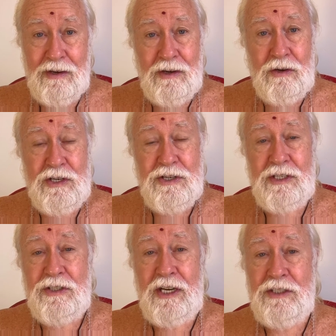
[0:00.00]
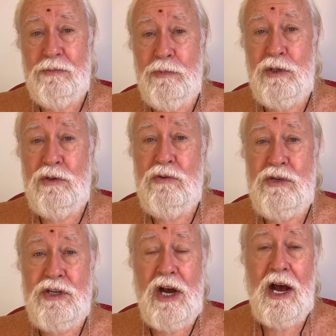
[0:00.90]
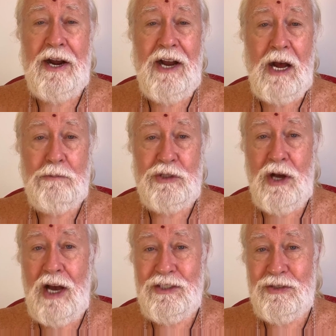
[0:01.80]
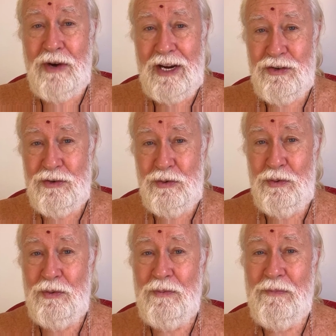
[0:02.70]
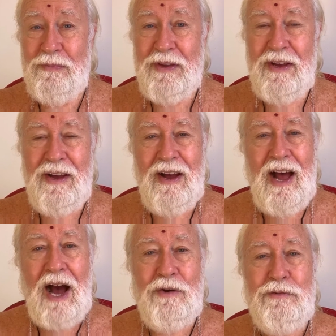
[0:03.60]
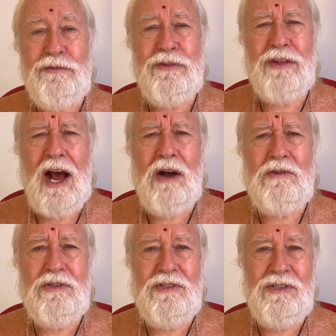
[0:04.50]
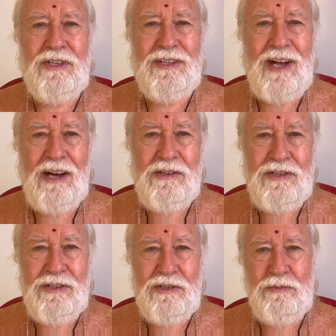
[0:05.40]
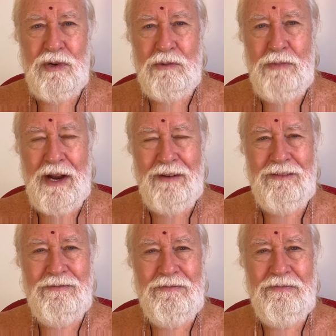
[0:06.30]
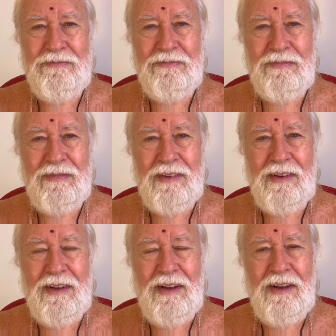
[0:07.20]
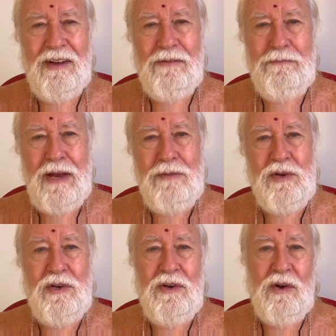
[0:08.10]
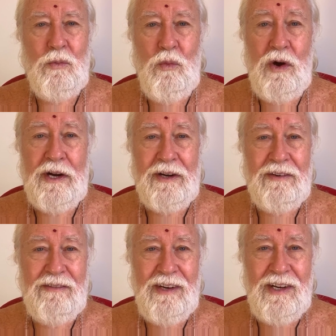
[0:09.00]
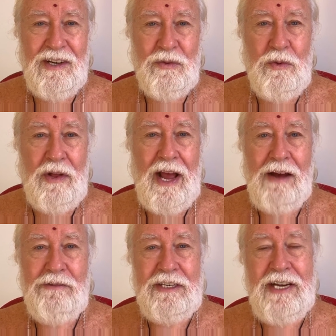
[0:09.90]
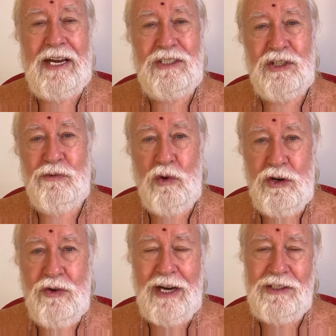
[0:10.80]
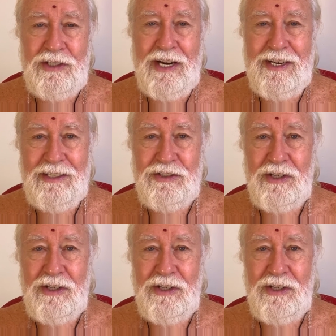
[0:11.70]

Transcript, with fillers: Krishna says, Manushyanam Sahasreshu, out of thousands and thousands among men, maybe one will have a taste for transcendence.